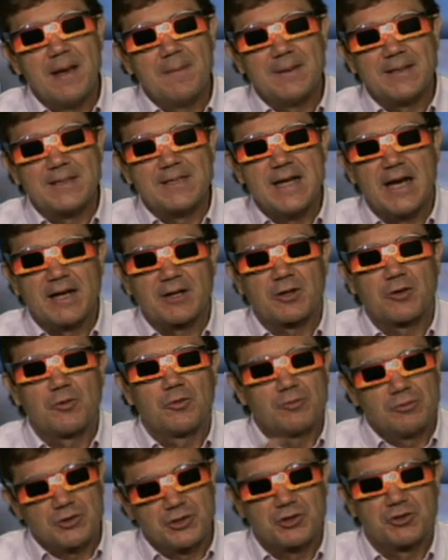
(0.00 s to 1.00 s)
maybe it's not.
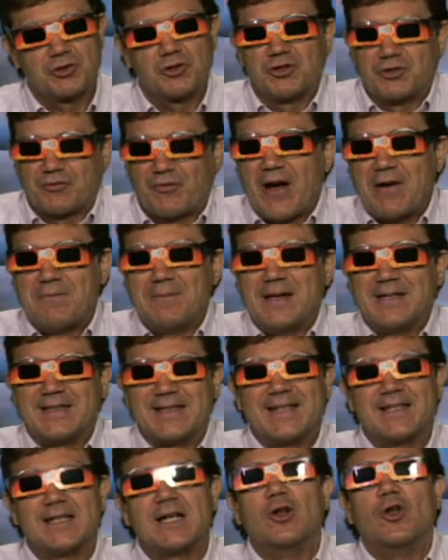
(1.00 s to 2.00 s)
Five
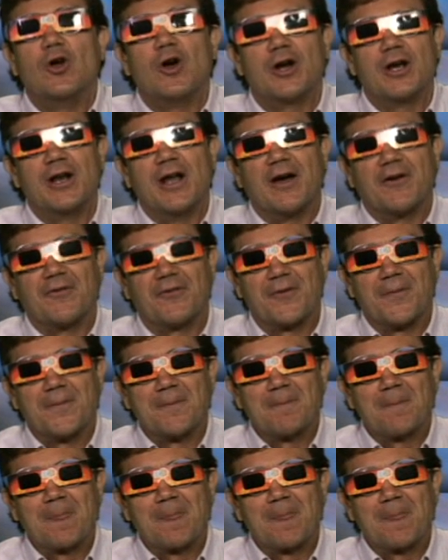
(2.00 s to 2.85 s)
minutes isn't long enough. Yeah.